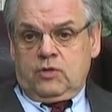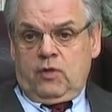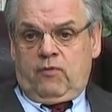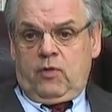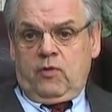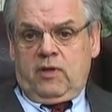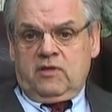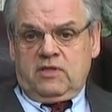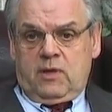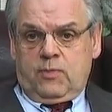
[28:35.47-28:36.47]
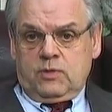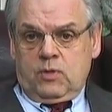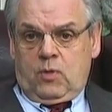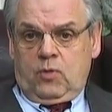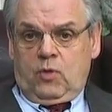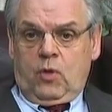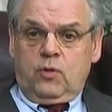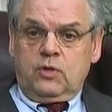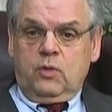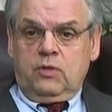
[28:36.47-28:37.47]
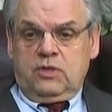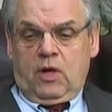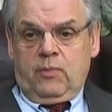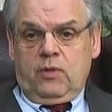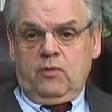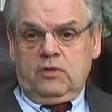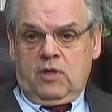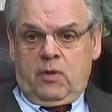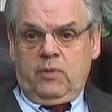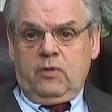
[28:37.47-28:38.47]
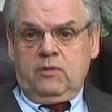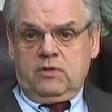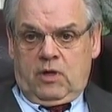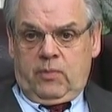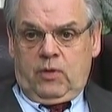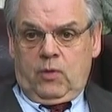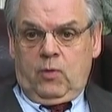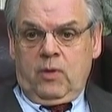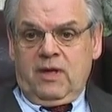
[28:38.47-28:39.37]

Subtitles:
To view this episode, go to www.czclep.org.